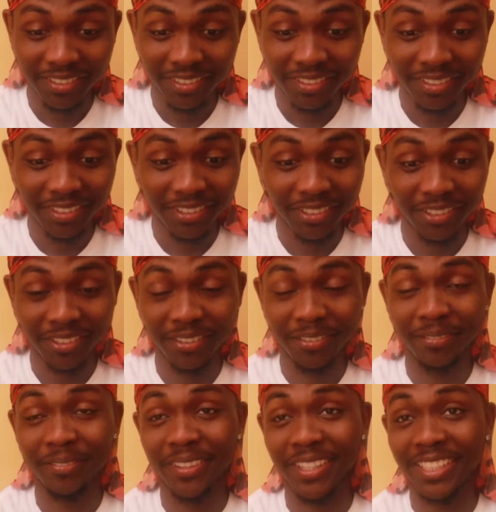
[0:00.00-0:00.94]
Oh
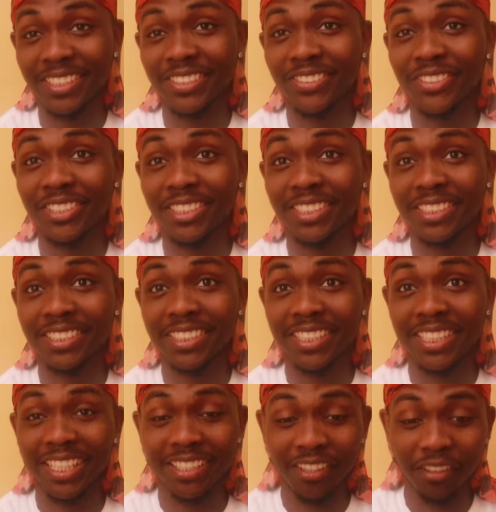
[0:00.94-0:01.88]
man,
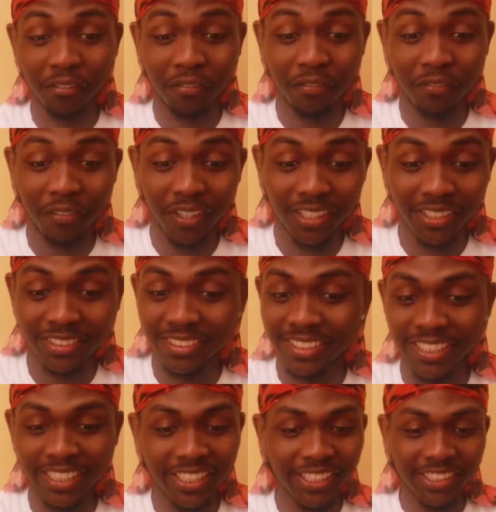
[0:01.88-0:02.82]
she got the
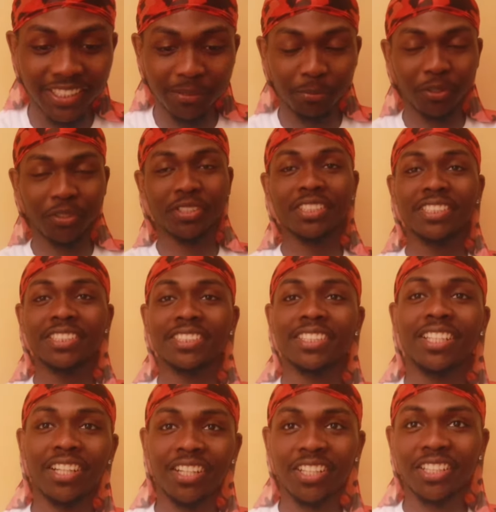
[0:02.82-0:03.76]
literally, bro, this is
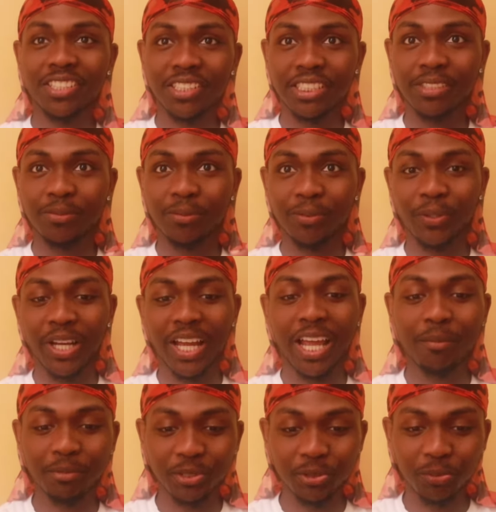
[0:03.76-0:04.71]
literally what
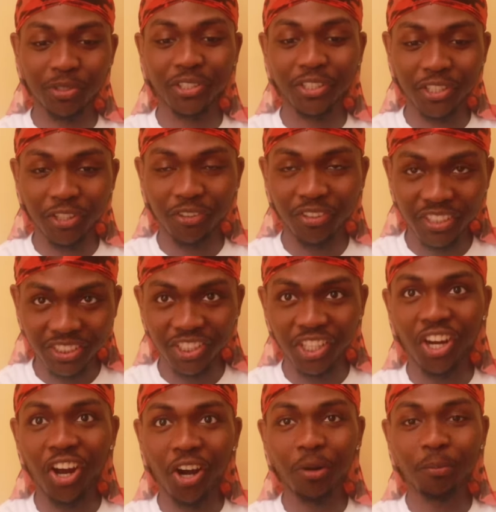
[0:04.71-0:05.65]
happens when a girl gets
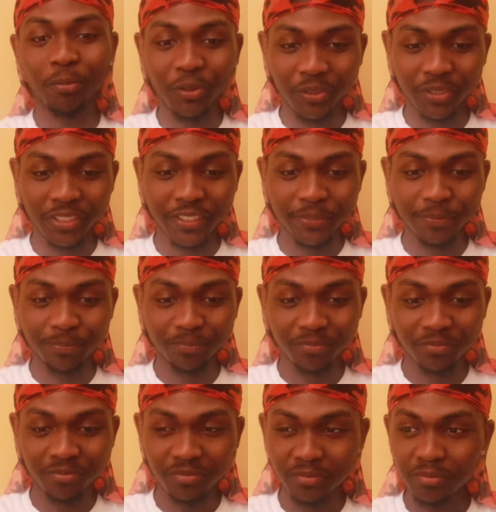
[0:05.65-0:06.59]
her heart broken.
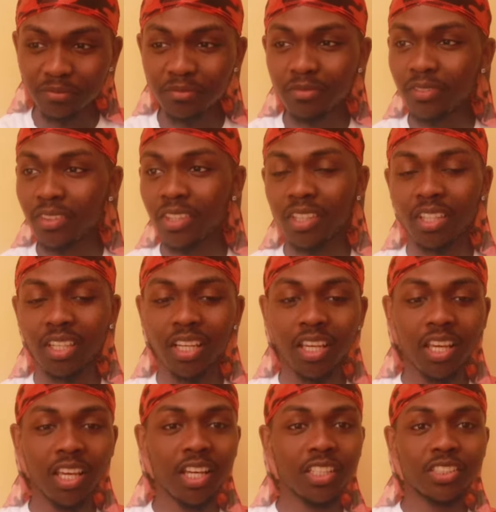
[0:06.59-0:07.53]

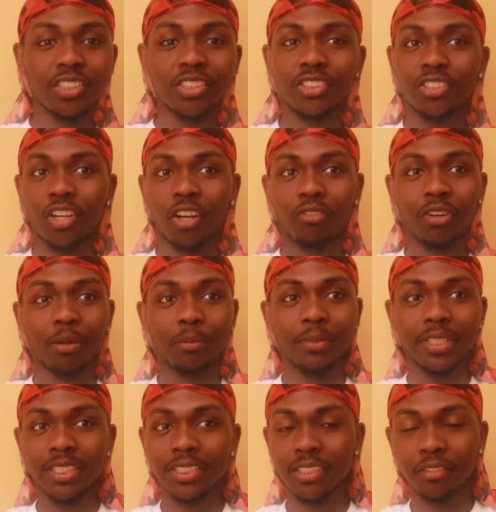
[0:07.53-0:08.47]
She start
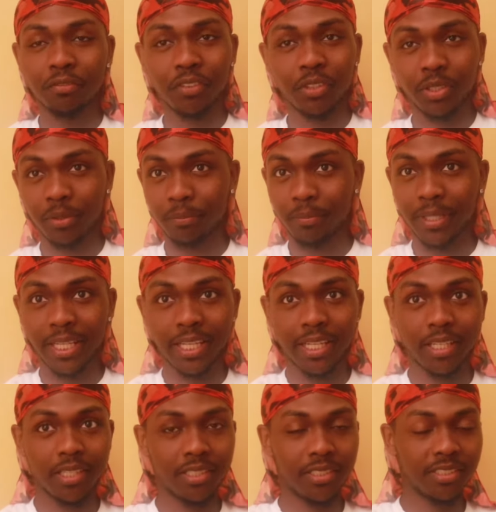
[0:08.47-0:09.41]
reminiscing from the
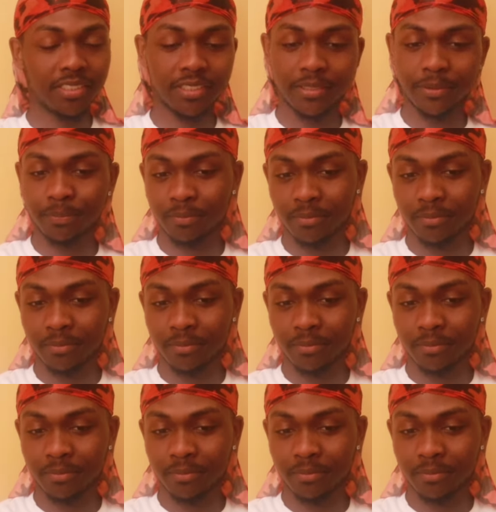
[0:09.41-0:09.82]
past.